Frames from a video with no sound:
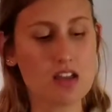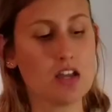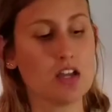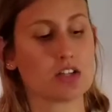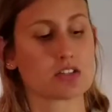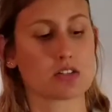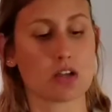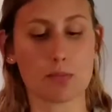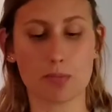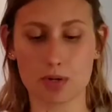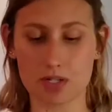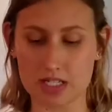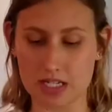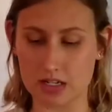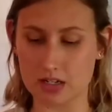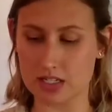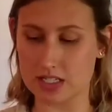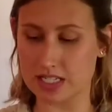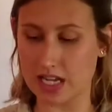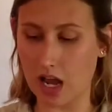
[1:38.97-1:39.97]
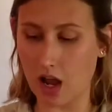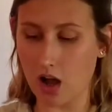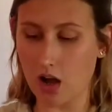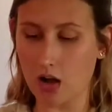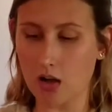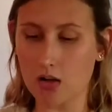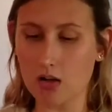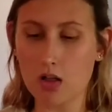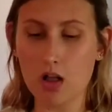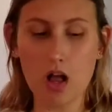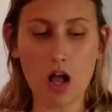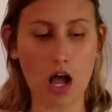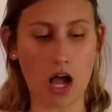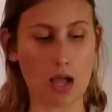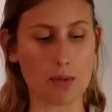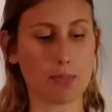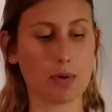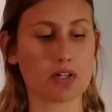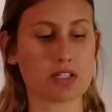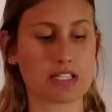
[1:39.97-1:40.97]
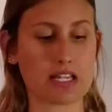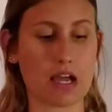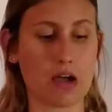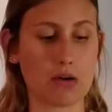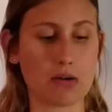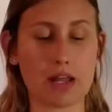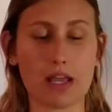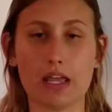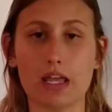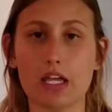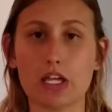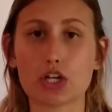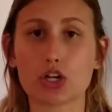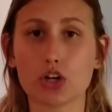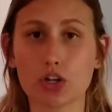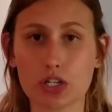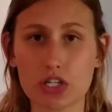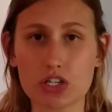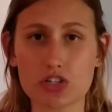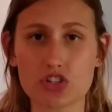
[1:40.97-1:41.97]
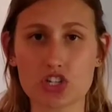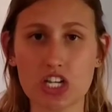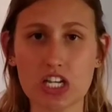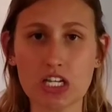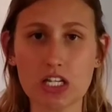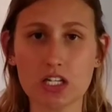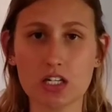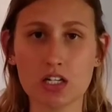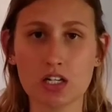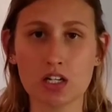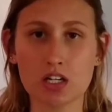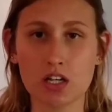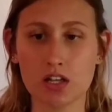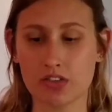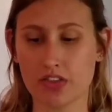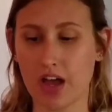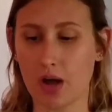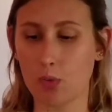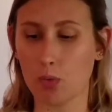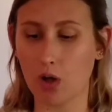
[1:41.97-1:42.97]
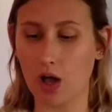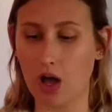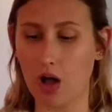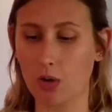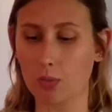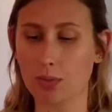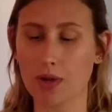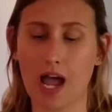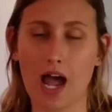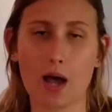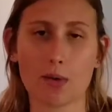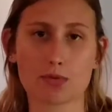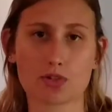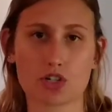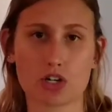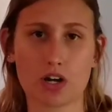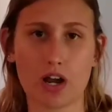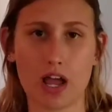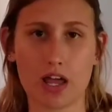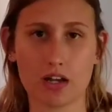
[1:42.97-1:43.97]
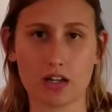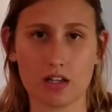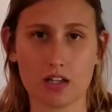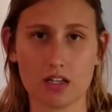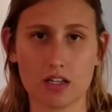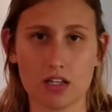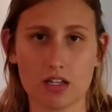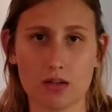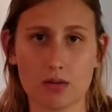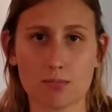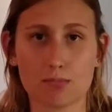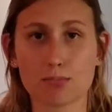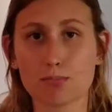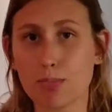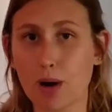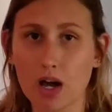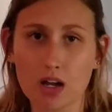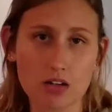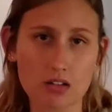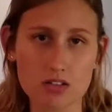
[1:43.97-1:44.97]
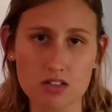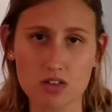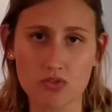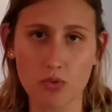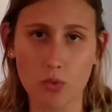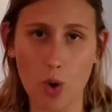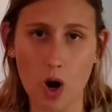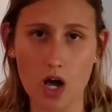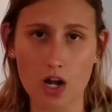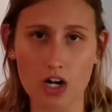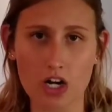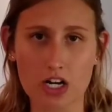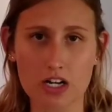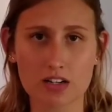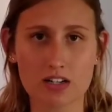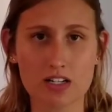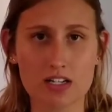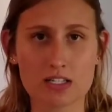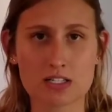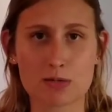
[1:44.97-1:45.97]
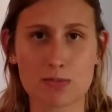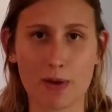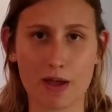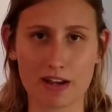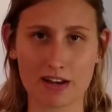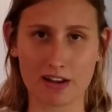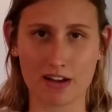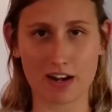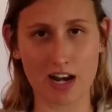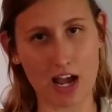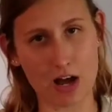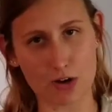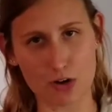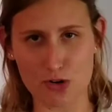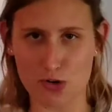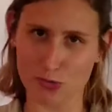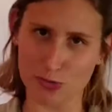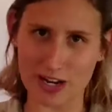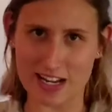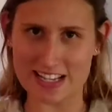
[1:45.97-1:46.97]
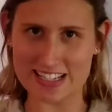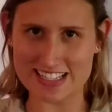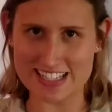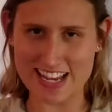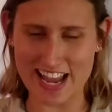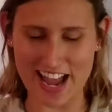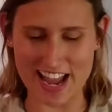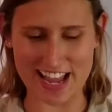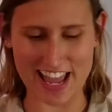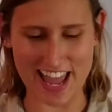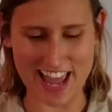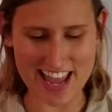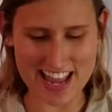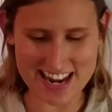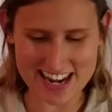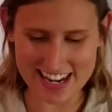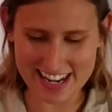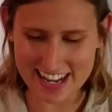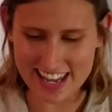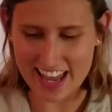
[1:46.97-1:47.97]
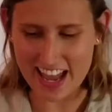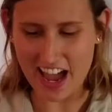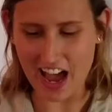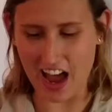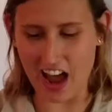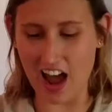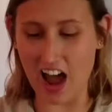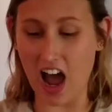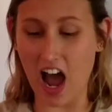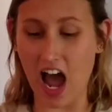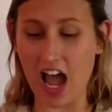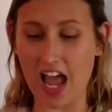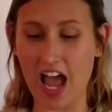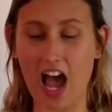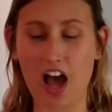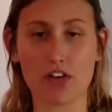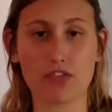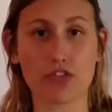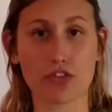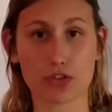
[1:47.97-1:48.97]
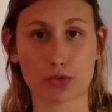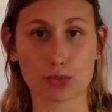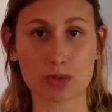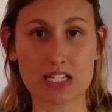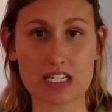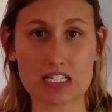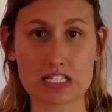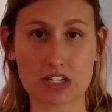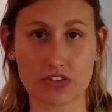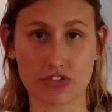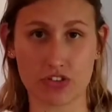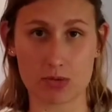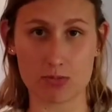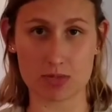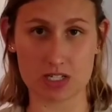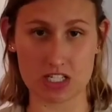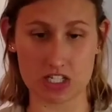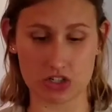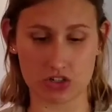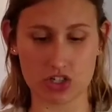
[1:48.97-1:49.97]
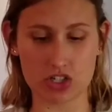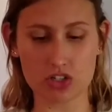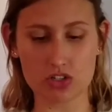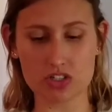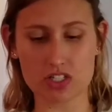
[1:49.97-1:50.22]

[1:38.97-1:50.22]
So I put down a towel, I put down a cookie sheet that will help capture any puddles of water depending on how crazy I get. I have 3 different materials.